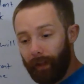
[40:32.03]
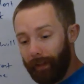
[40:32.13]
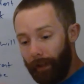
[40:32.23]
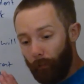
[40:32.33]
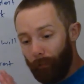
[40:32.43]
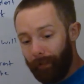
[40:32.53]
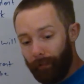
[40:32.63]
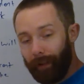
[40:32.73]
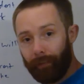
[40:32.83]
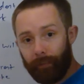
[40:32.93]
and that will be the
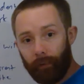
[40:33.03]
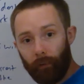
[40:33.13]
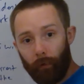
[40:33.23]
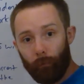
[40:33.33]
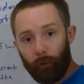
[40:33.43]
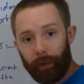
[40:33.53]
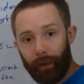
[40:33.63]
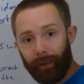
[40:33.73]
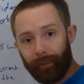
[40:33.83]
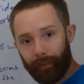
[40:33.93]
last thing that I'm looking
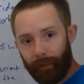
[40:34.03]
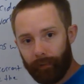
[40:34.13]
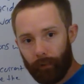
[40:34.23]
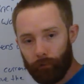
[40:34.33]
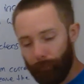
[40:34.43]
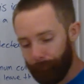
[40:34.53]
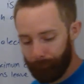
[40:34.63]
at in today's session.